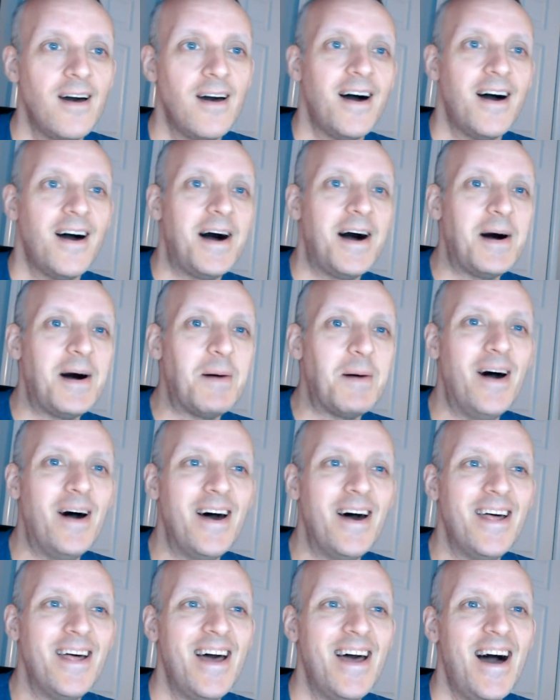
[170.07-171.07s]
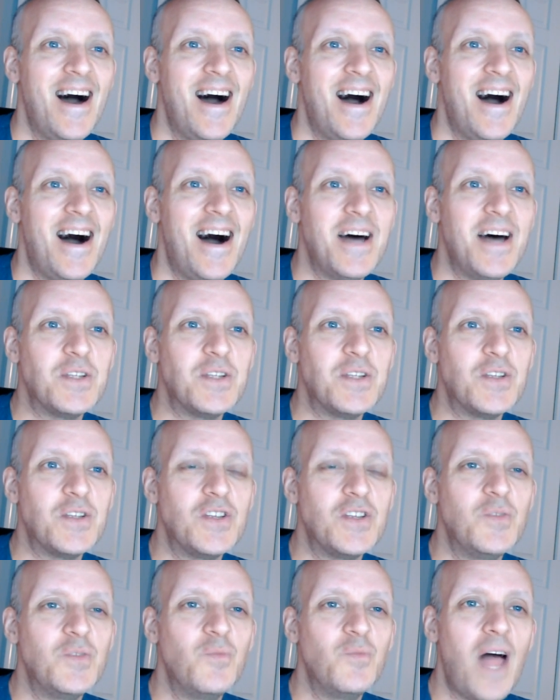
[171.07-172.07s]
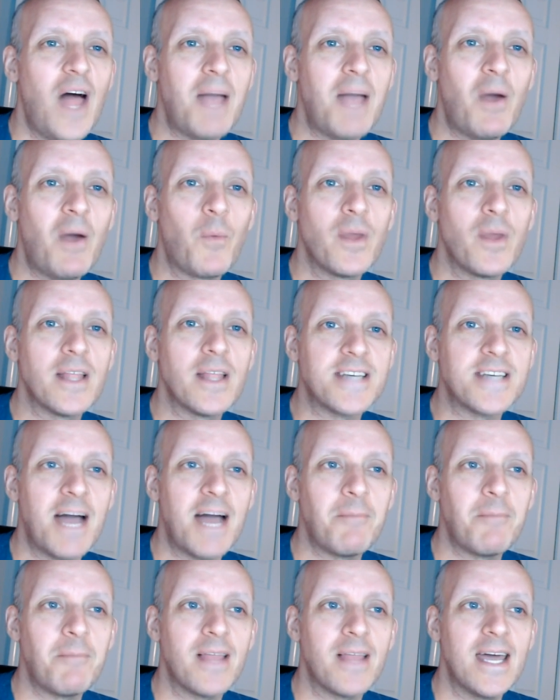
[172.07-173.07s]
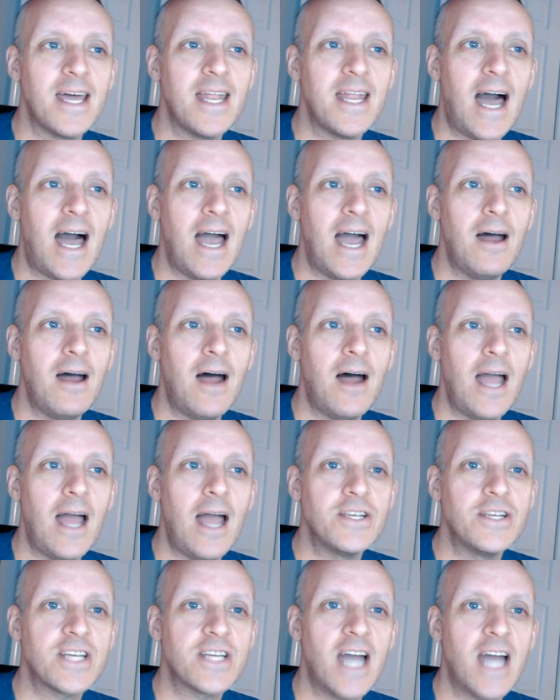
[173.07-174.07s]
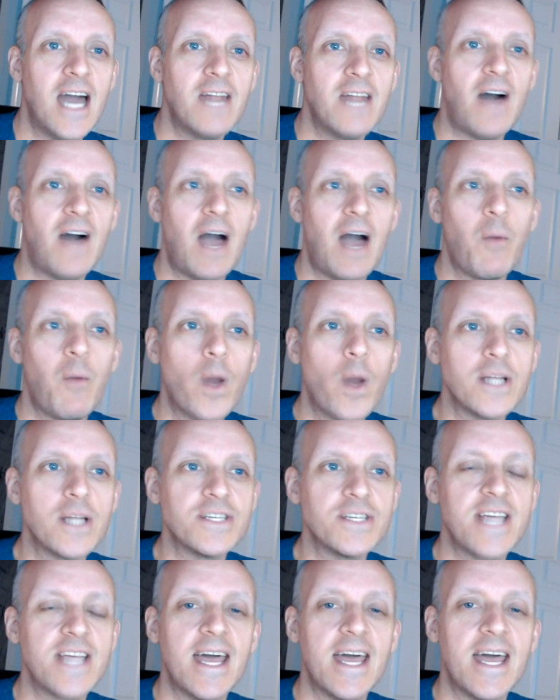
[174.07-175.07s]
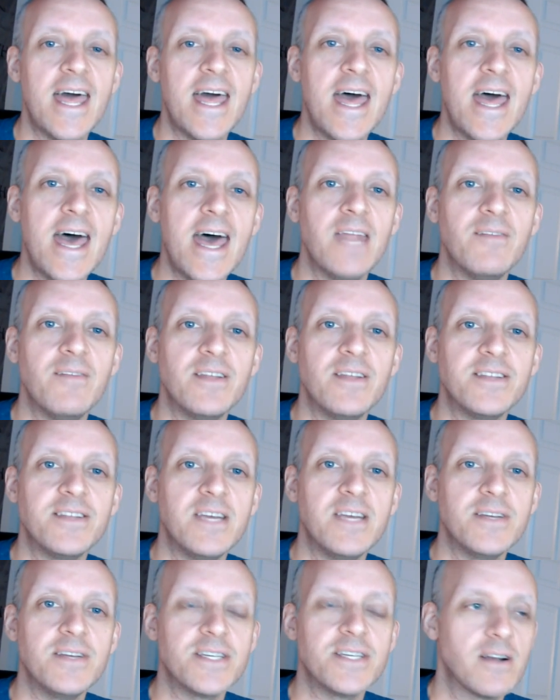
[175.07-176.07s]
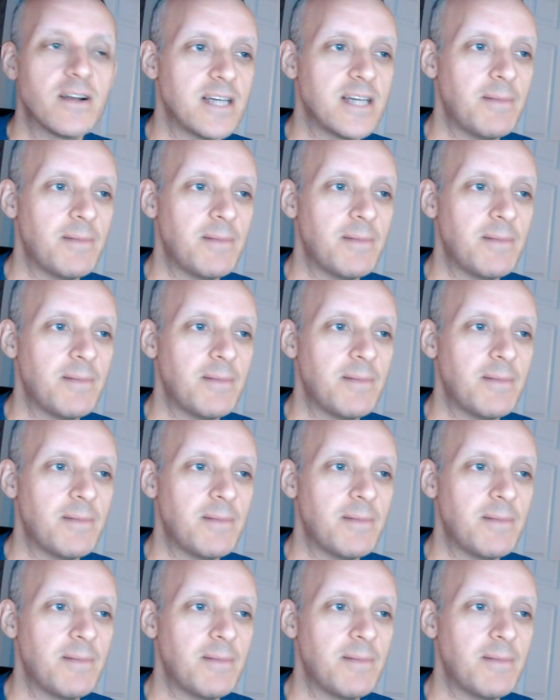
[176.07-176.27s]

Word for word: Uh, but uh, like my Wheel of Time plan, I, I just kind of I want to stay ahead of the TV series.